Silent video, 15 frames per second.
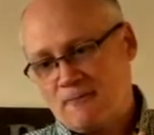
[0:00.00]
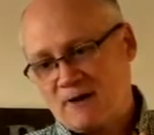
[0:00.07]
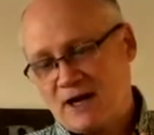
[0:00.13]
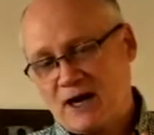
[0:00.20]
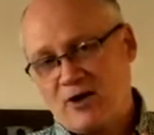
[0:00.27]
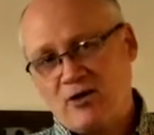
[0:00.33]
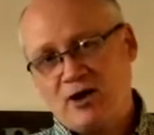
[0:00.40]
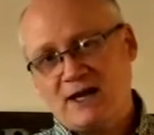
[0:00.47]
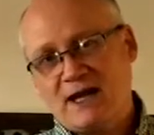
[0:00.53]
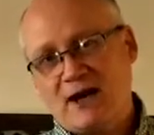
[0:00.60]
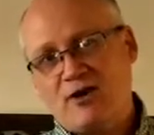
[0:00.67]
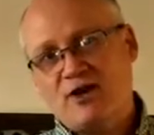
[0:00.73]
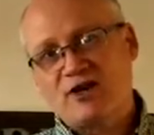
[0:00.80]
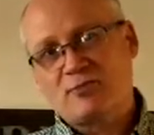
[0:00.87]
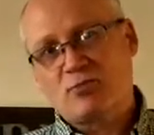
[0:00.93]
carrying
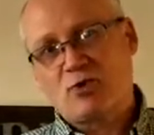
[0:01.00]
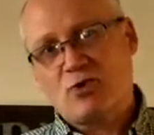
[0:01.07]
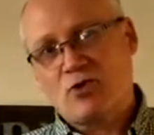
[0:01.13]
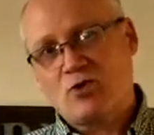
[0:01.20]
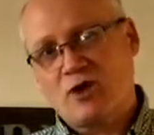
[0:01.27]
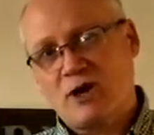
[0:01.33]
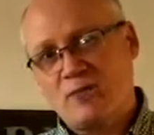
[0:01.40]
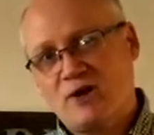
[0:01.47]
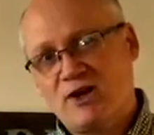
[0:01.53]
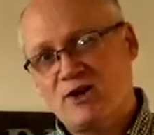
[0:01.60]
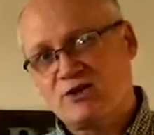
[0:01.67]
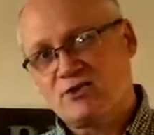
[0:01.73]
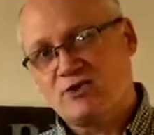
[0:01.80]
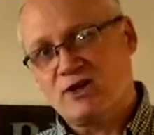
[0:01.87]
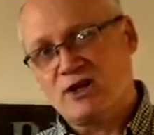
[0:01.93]
out his program in
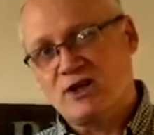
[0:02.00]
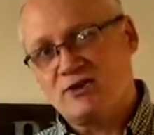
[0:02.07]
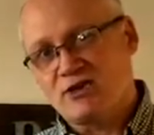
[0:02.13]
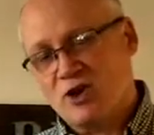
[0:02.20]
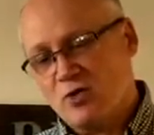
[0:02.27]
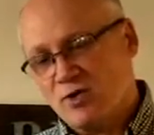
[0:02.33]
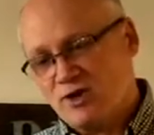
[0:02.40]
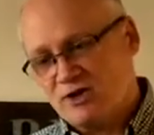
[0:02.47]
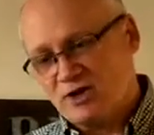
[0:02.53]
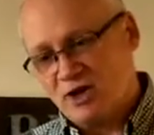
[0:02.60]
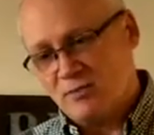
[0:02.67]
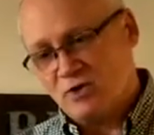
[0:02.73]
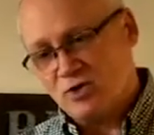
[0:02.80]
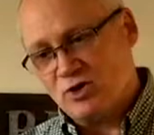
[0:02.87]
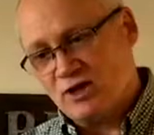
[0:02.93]
history, he's always
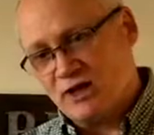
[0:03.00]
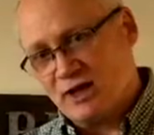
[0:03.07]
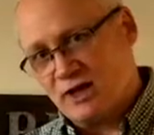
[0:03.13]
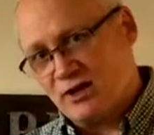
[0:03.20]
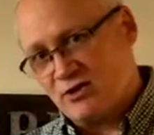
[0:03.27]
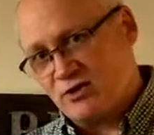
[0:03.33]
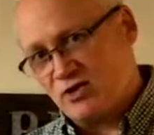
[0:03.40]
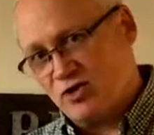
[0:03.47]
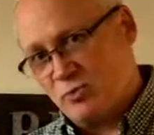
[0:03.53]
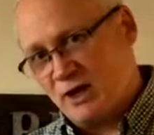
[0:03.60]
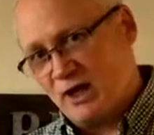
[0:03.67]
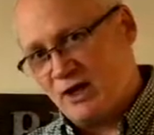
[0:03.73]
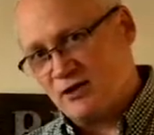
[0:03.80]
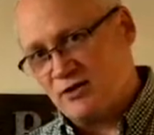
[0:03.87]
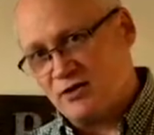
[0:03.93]
communicating to
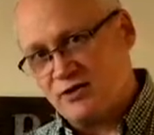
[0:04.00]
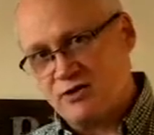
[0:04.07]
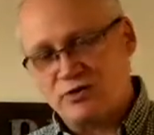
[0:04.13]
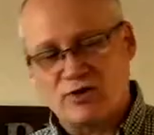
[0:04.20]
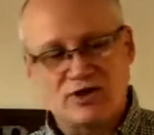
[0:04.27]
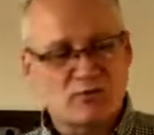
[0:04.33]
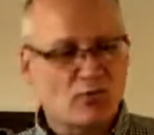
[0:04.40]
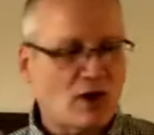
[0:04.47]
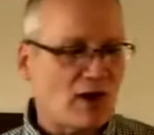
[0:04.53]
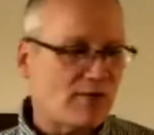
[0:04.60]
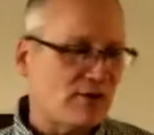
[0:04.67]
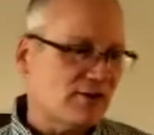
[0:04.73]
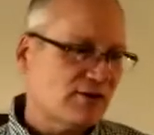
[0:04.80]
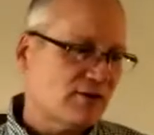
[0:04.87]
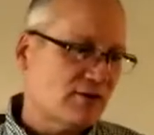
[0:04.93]
humanity through his
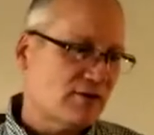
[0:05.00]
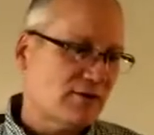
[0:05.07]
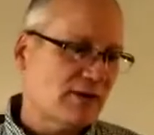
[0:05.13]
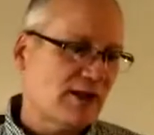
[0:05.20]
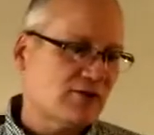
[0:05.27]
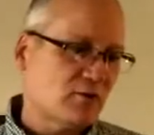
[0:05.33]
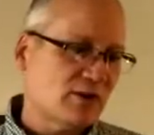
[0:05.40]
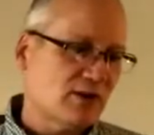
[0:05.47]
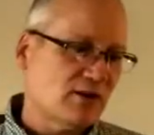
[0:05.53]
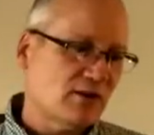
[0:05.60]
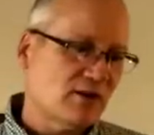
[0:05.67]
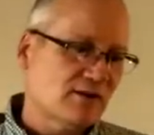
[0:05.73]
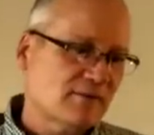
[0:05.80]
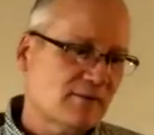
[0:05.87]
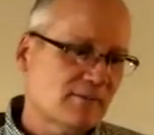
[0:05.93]
prophets. That's what he
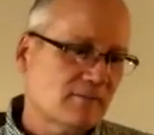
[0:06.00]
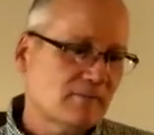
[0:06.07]
does.